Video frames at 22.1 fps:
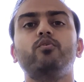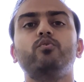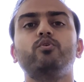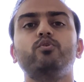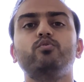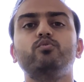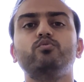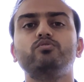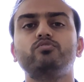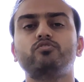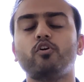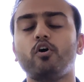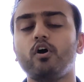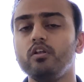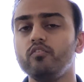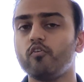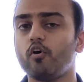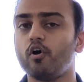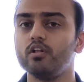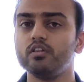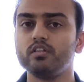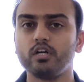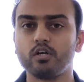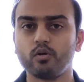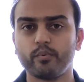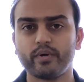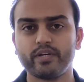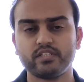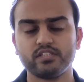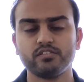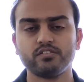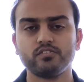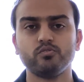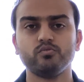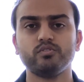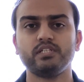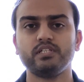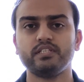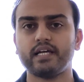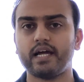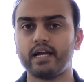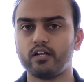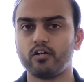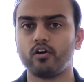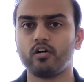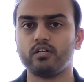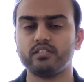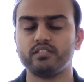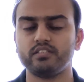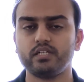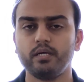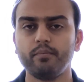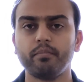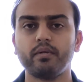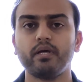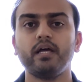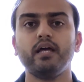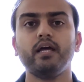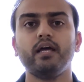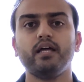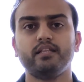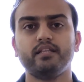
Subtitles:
to solve all the questions using that concept.